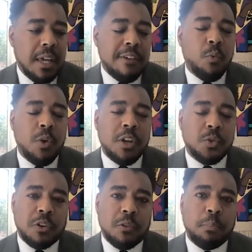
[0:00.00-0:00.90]
if we
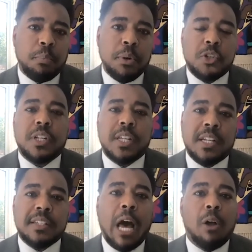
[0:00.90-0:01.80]
sort of pushed
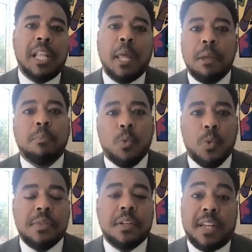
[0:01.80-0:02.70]
against how lay people
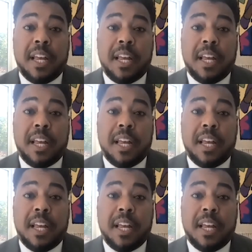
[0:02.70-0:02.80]
read the